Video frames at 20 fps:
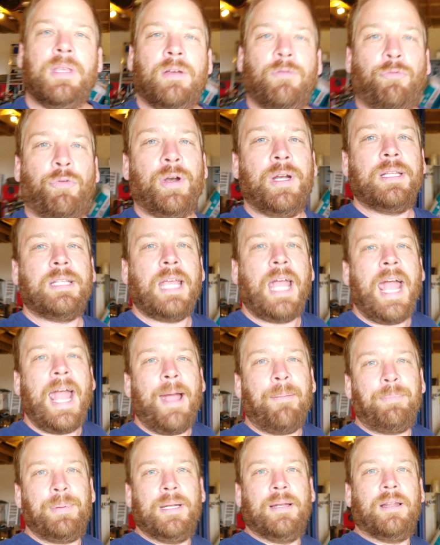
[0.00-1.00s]
for it to
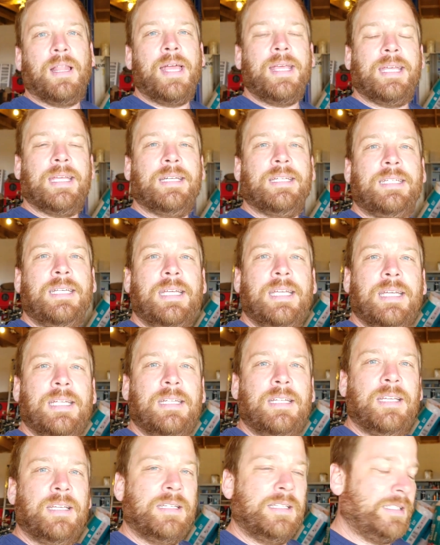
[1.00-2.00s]
happen like it
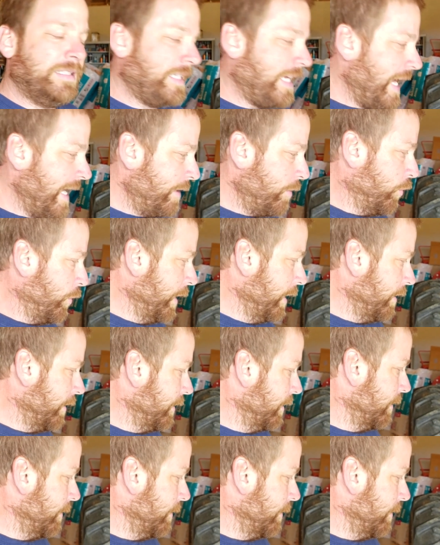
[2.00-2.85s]
did, is kind of weird.